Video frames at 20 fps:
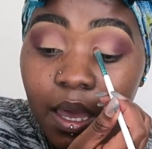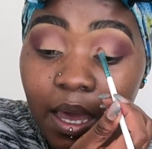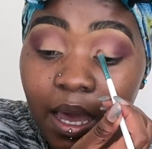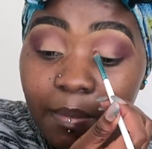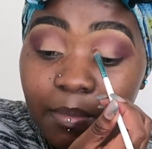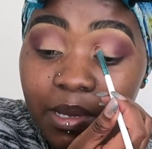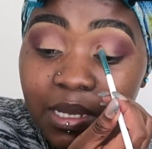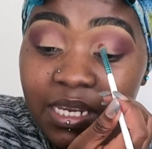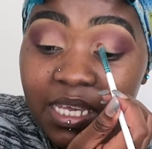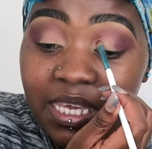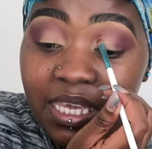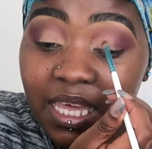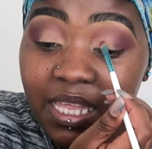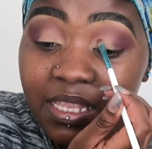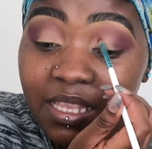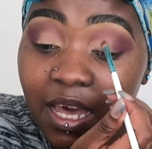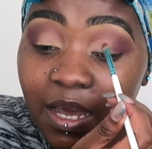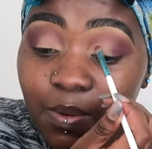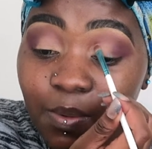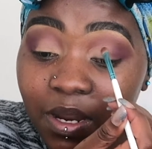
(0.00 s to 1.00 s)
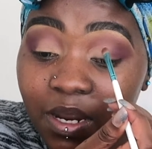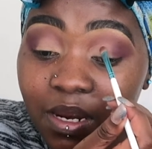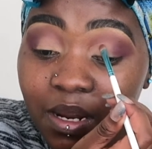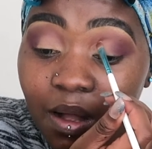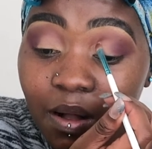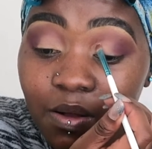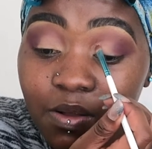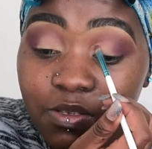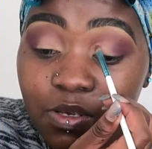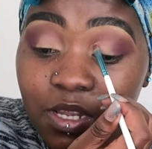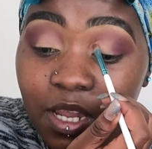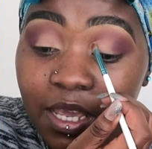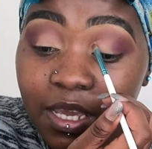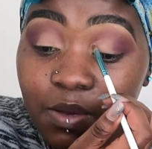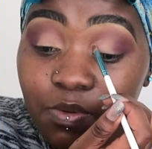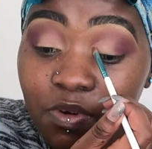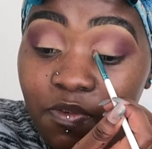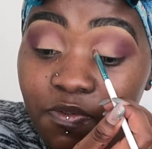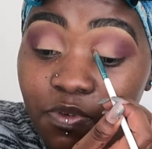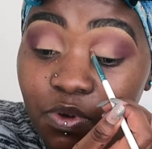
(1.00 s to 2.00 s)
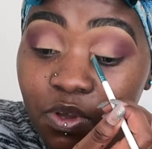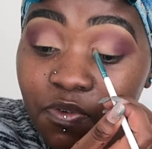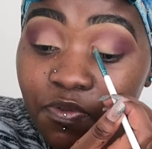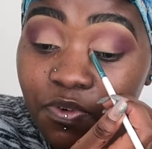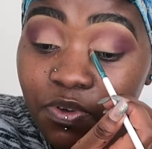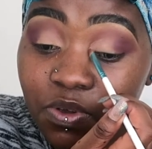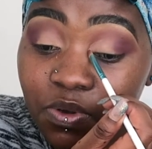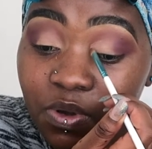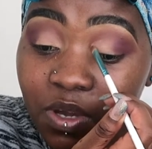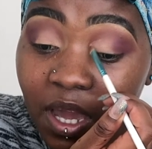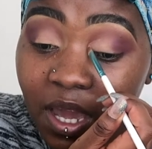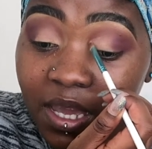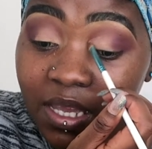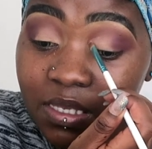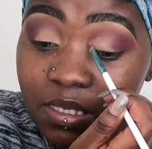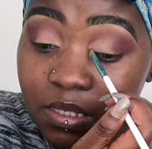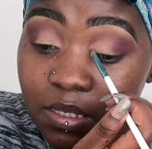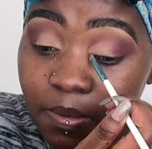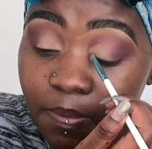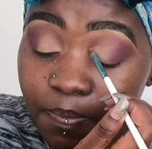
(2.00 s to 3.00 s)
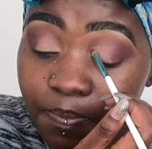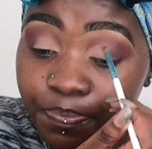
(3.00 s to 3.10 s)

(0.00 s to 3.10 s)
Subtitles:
I'm gonna get that one and also like review it for you guys.